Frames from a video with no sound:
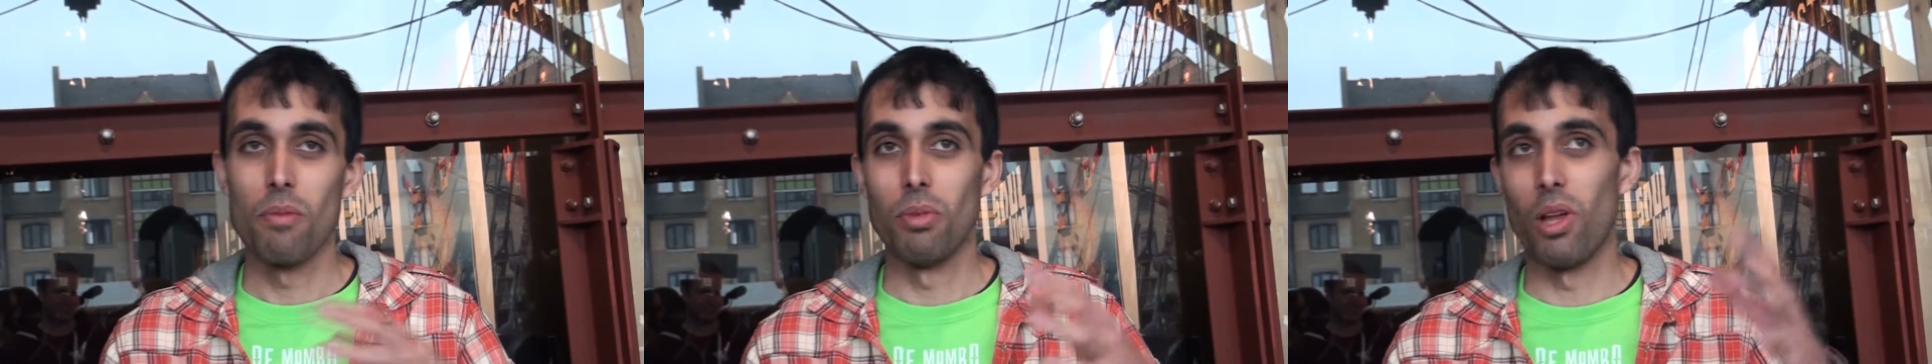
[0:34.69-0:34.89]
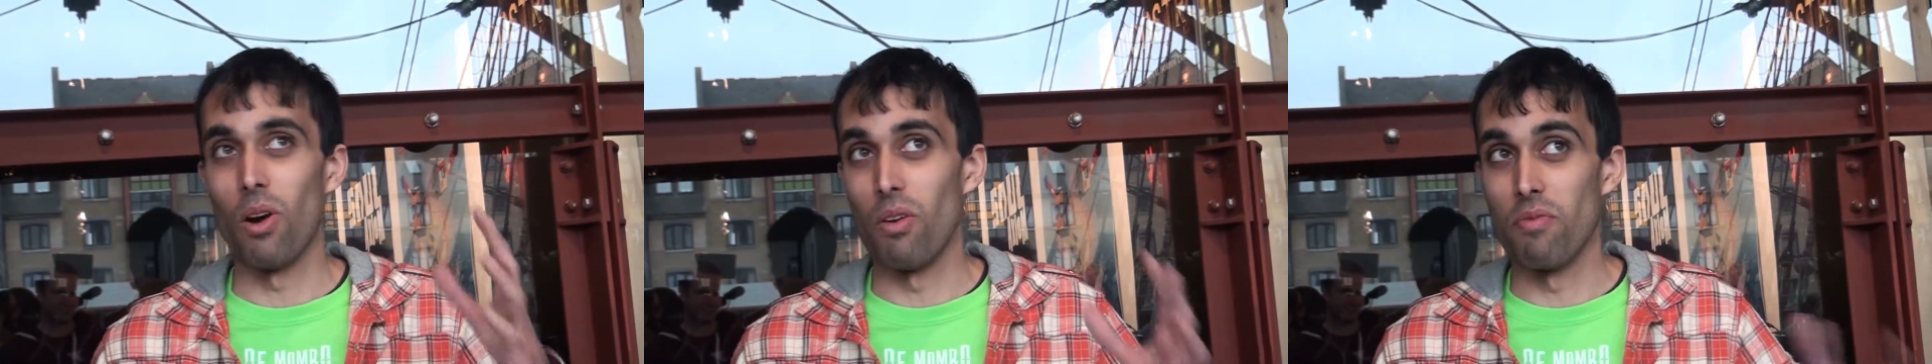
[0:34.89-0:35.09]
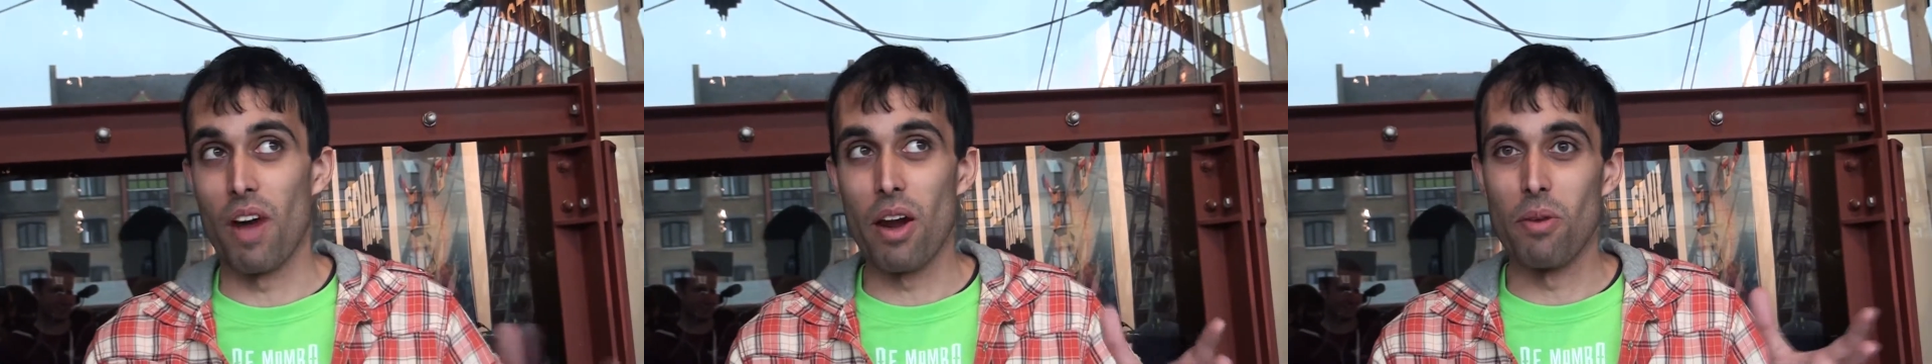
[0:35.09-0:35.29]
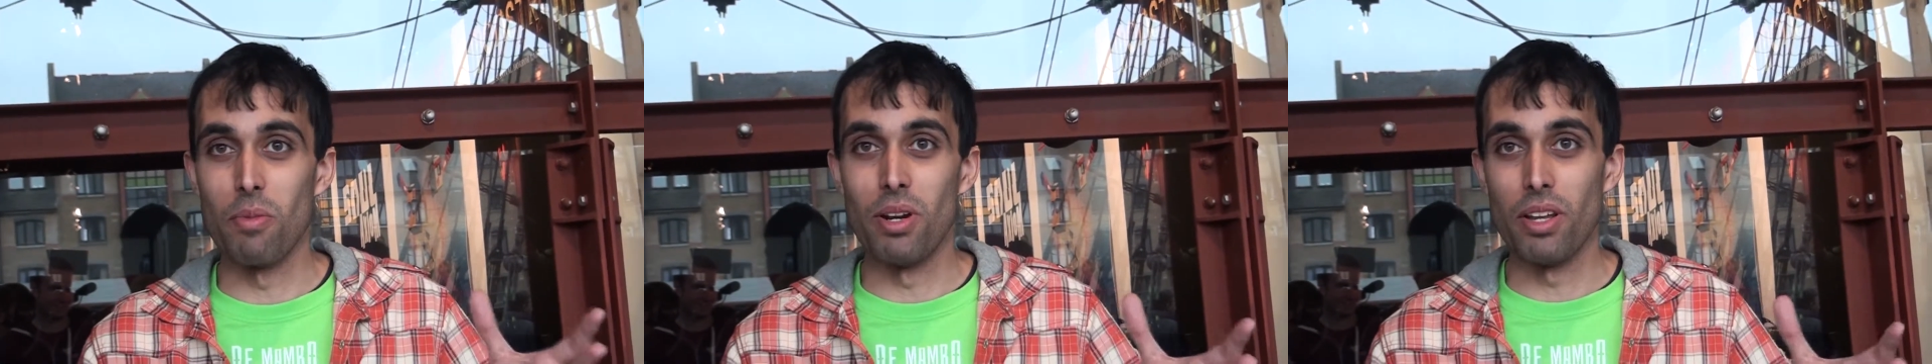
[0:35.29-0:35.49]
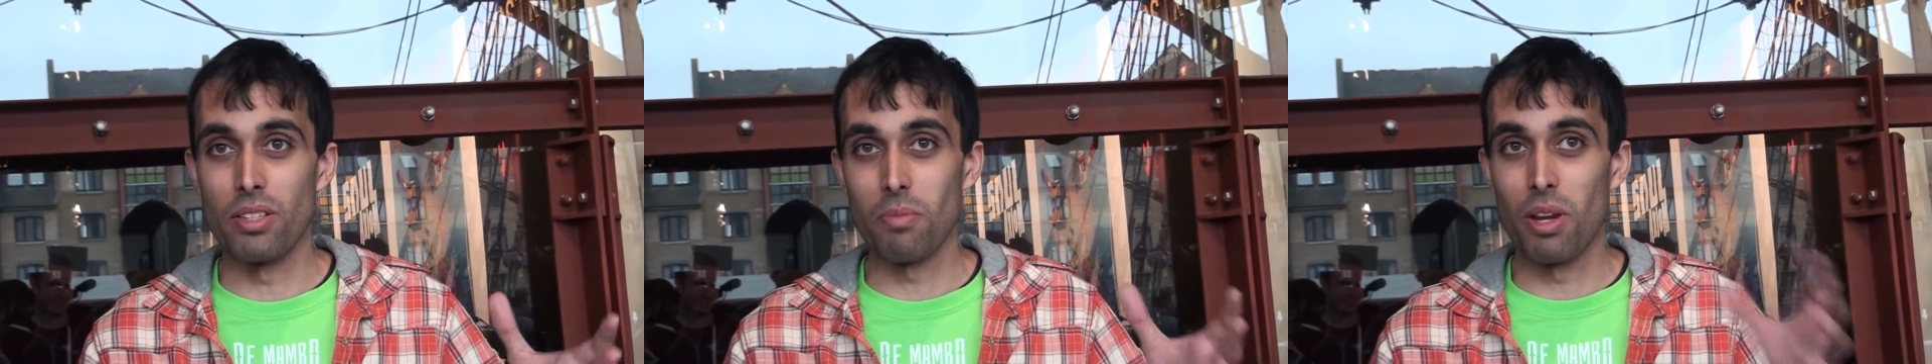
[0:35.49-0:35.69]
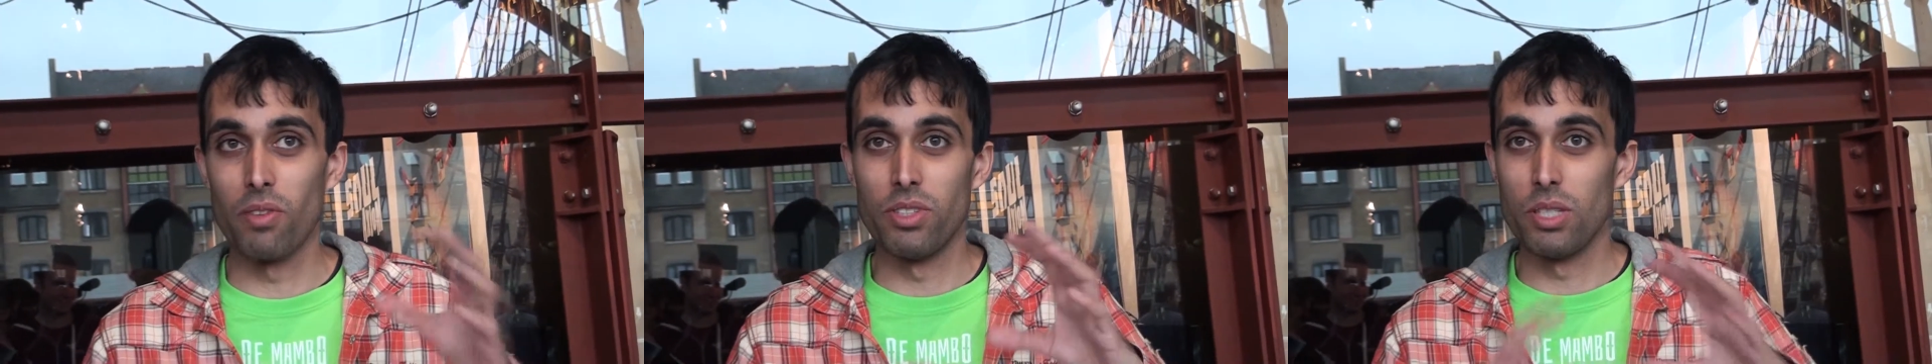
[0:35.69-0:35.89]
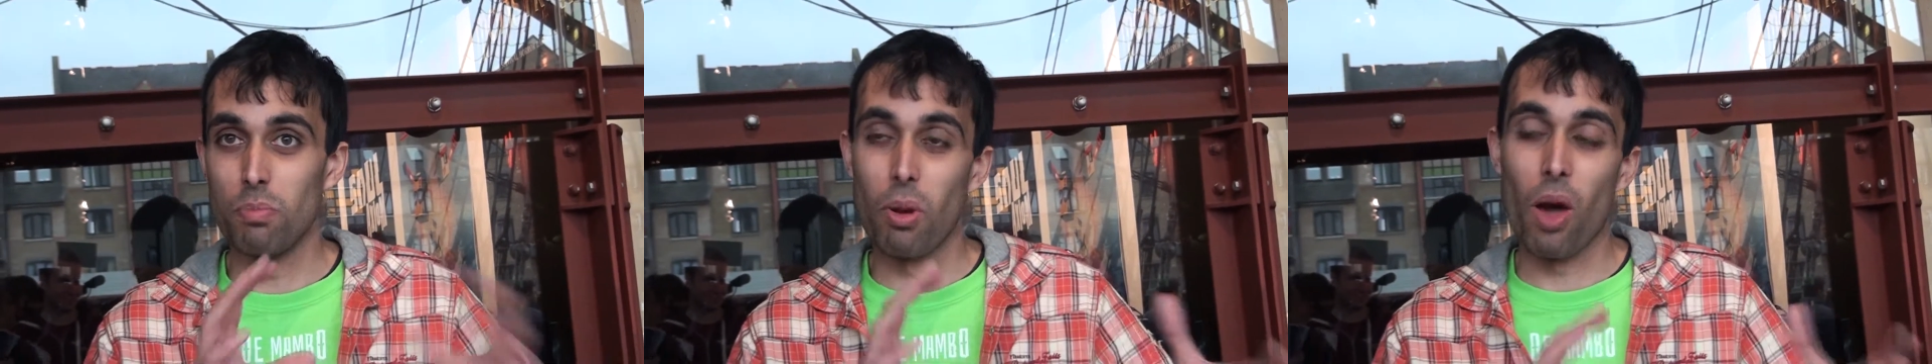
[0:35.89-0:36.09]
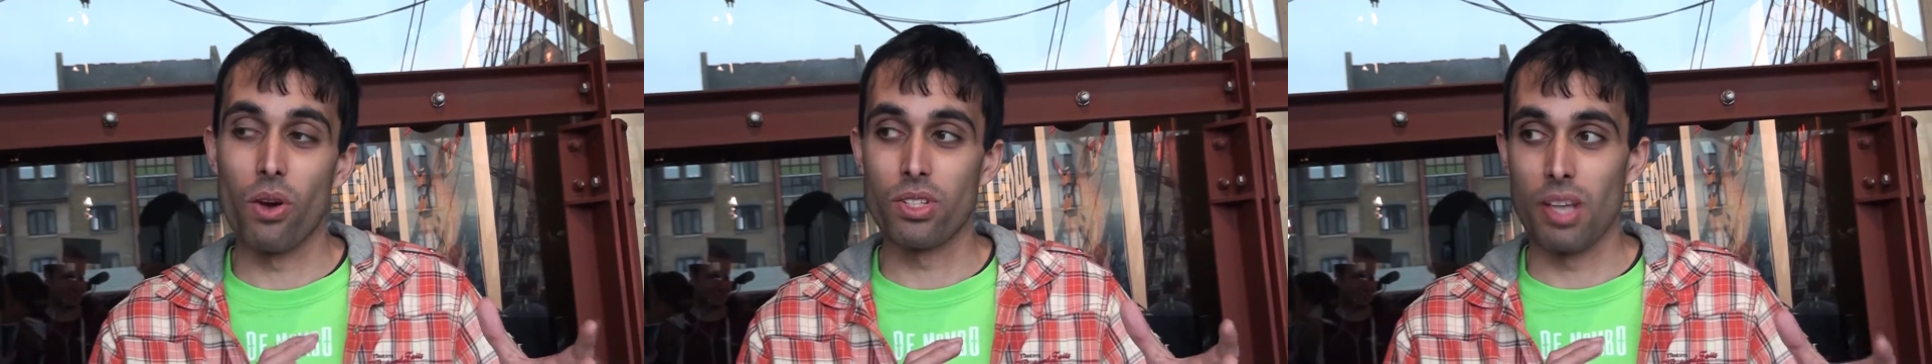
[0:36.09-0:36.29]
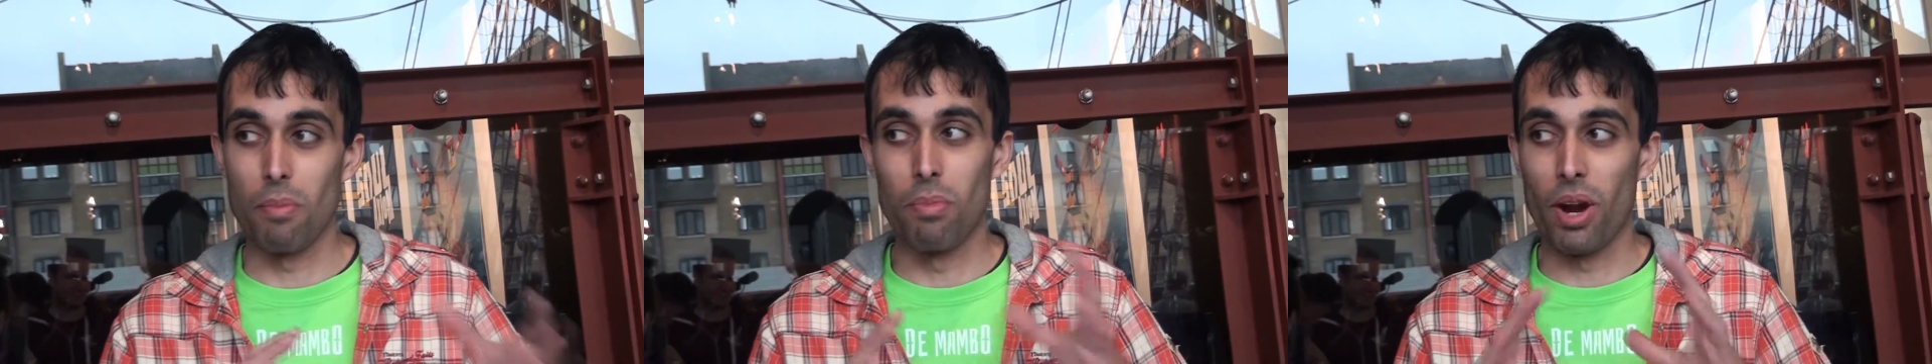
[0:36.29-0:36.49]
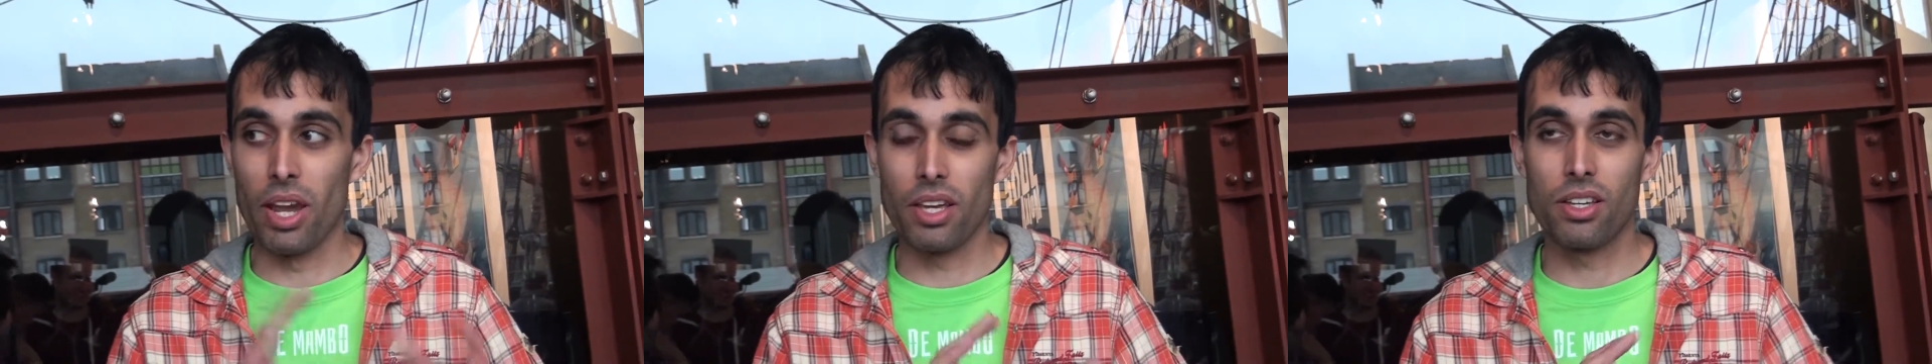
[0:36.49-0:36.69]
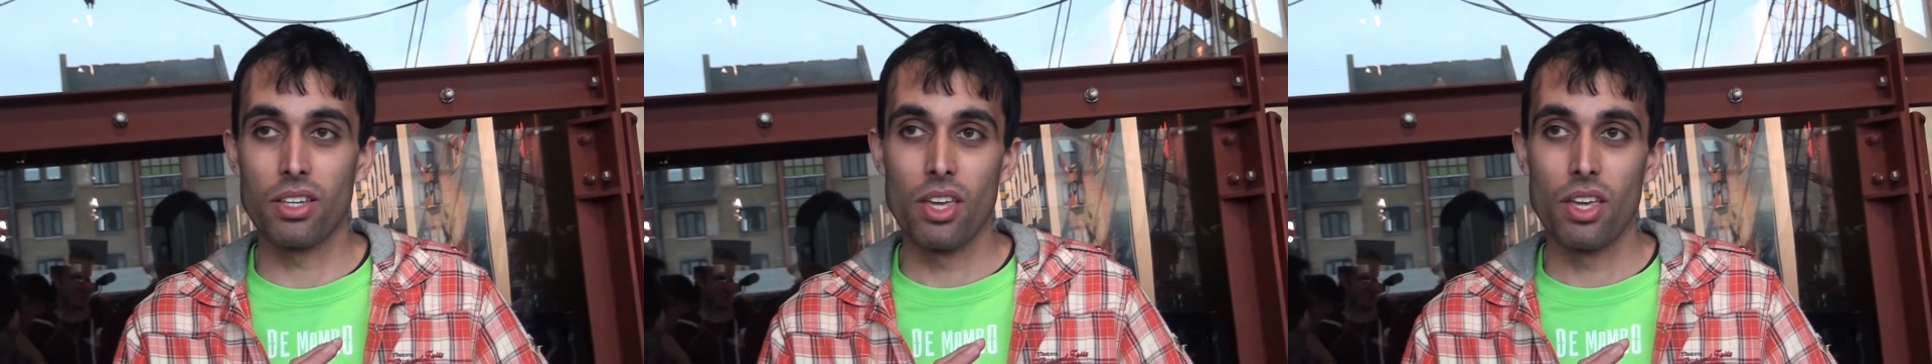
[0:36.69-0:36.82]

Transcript: The whole environment is made of these blocks that break,